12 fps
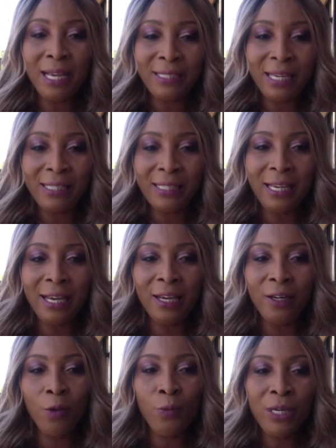As I
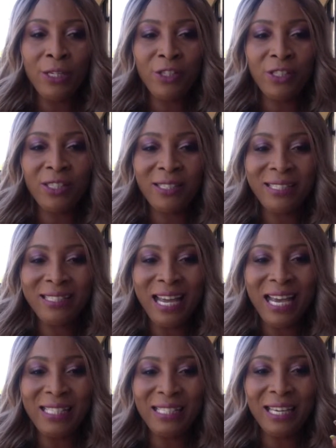said, we are just going to
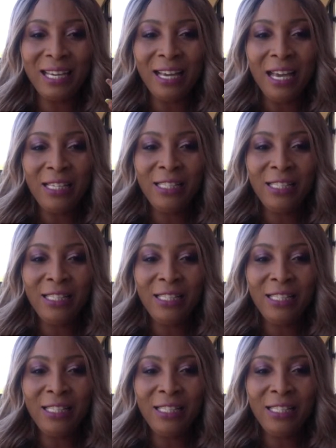dissect